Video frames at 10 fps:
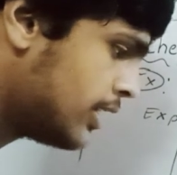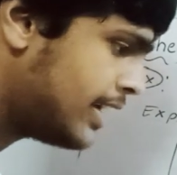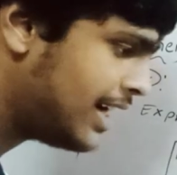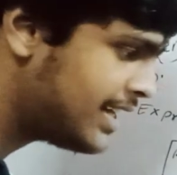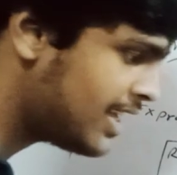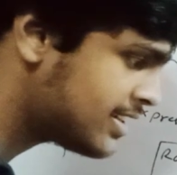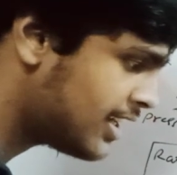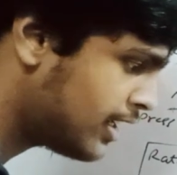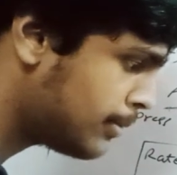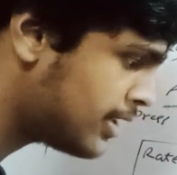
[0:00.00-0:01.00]
delta is
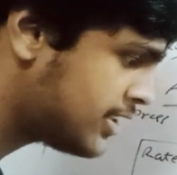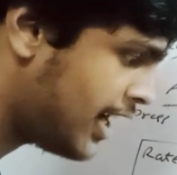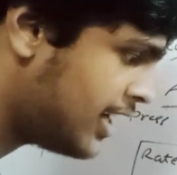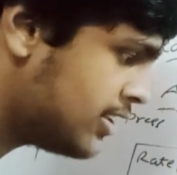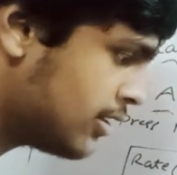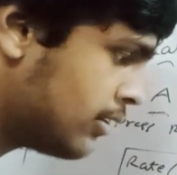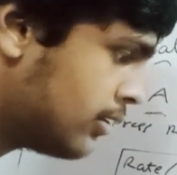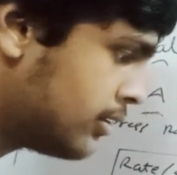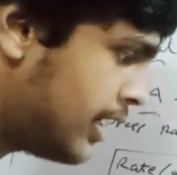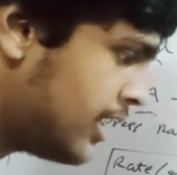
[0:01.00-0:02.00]
nothing but change,
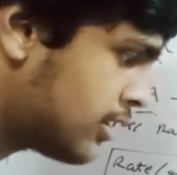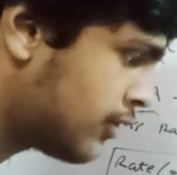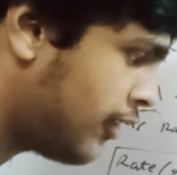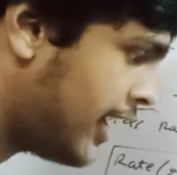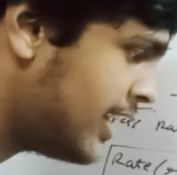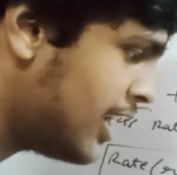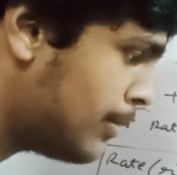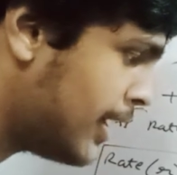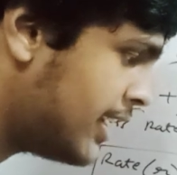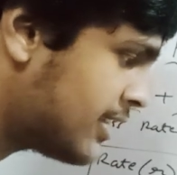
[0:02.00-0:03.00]
that is
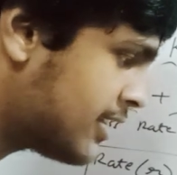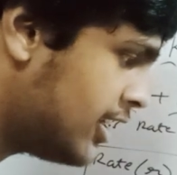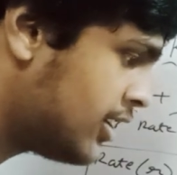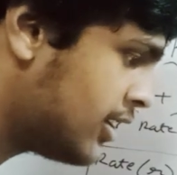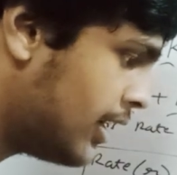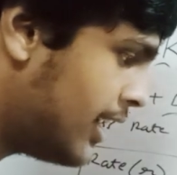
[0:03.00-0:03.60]
final minus initial.